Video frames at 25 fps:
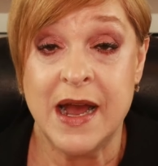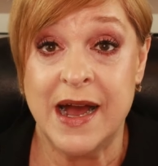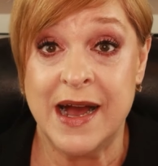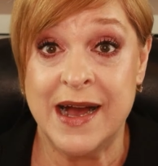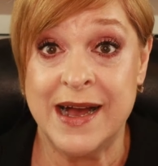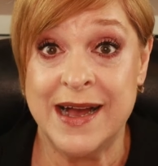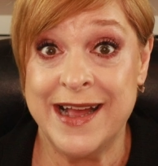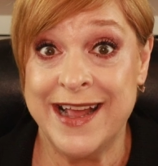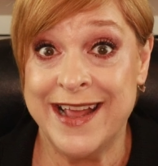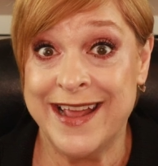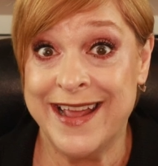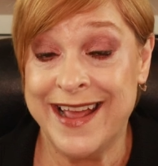
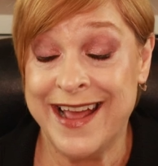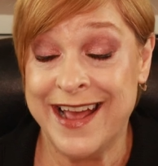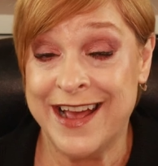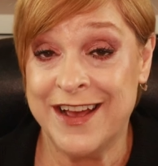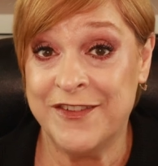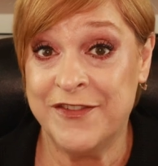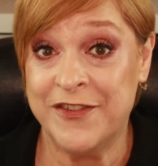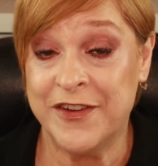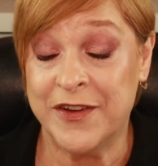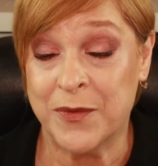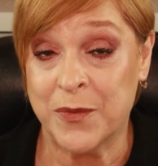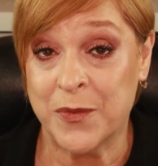I
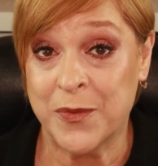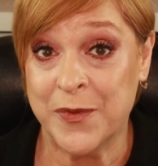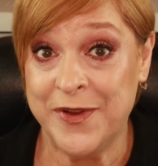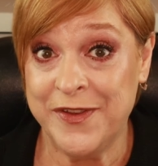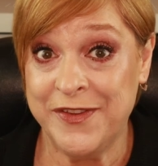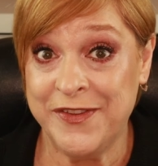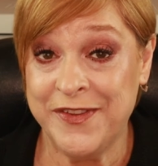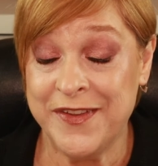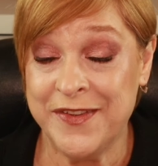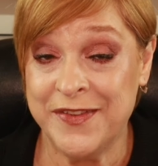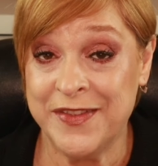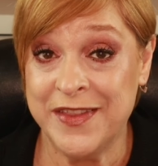have
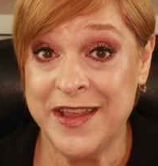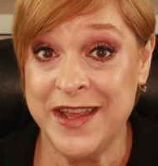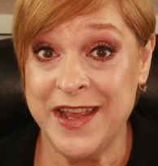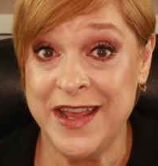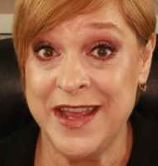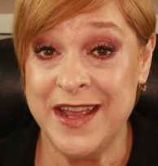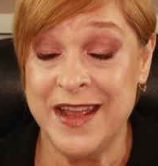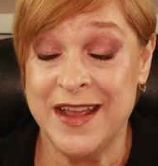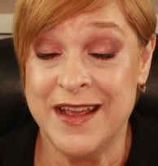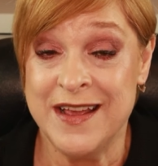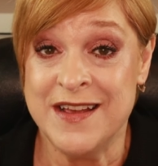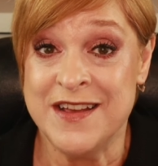
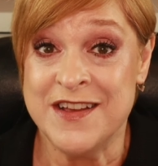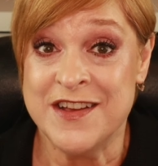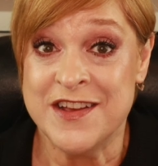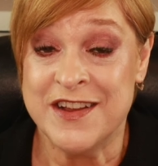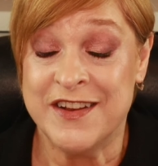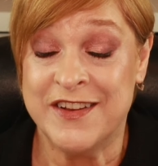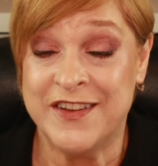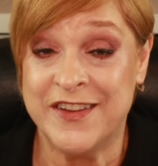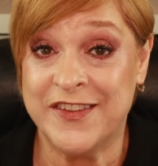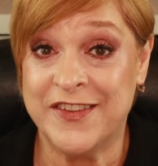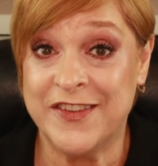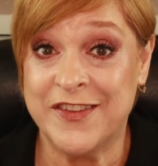recently
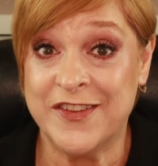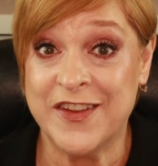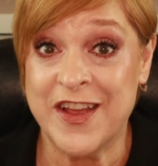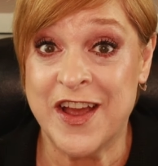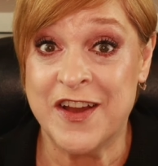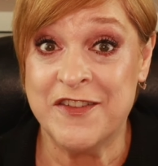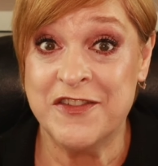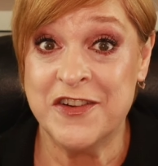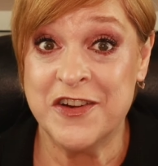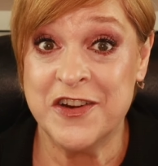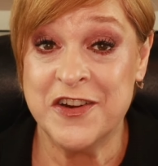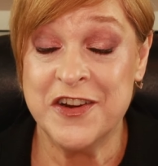
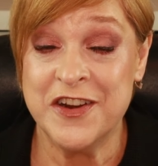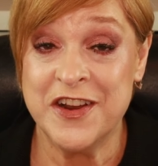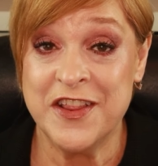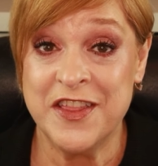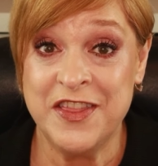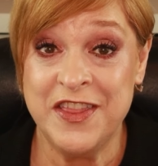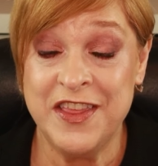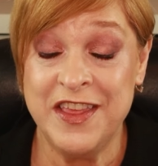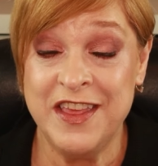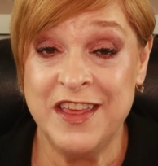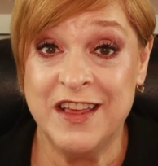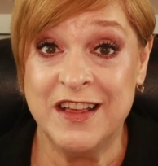
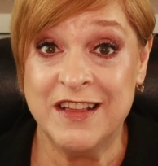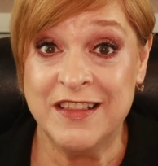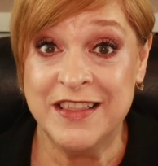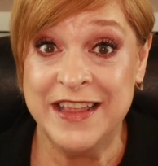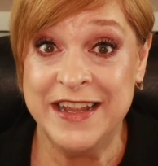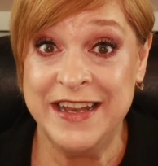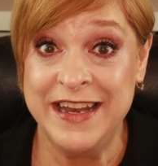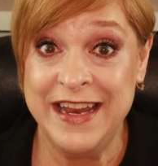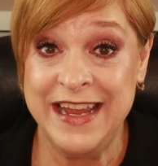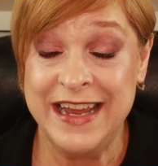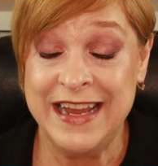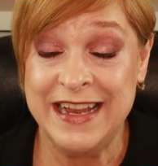discovered the
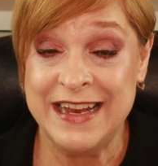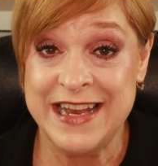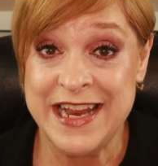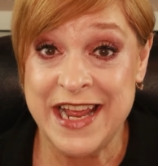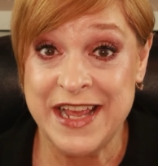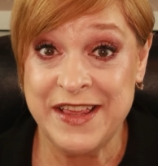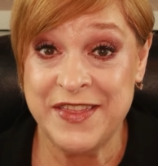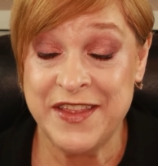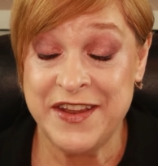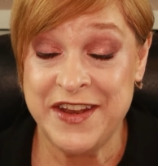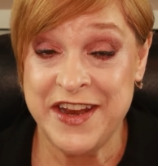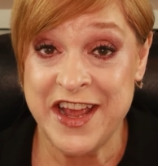Clinique
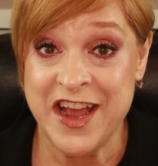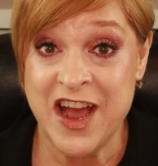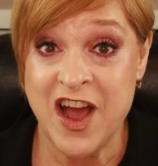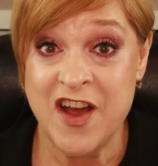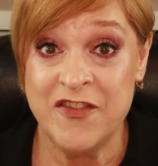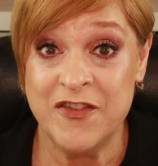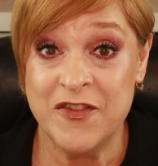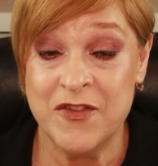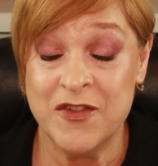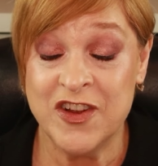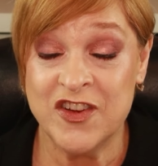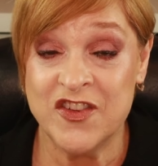Take the Day
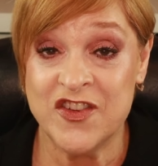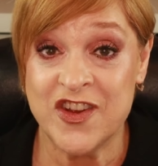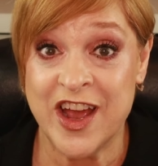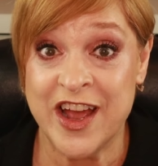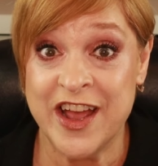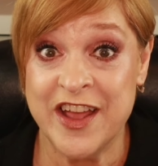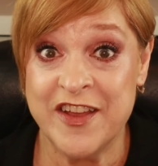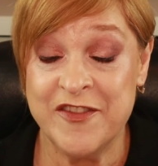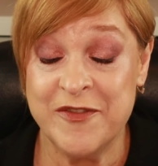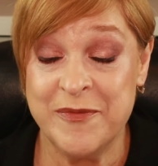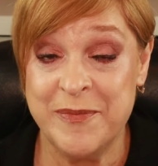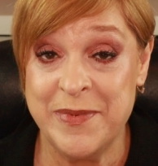Off, which
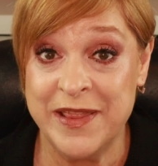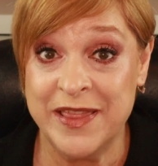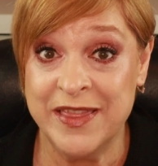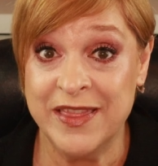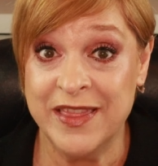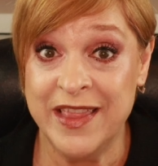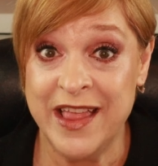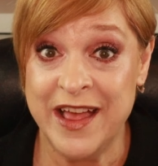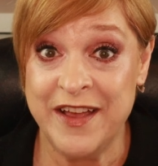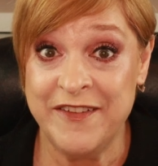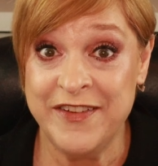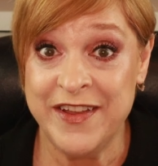I have been
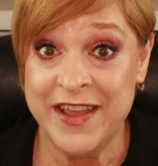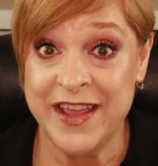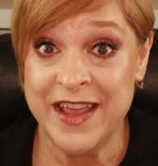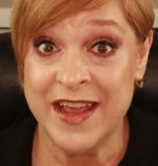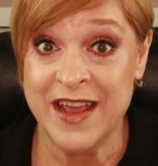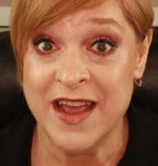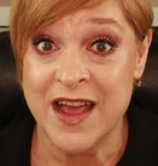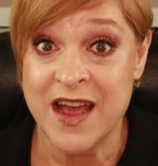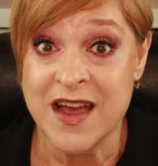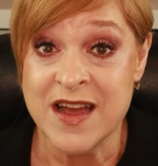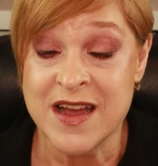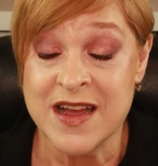
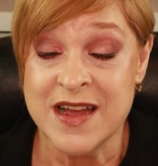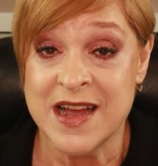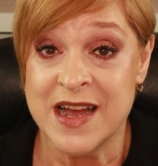loving.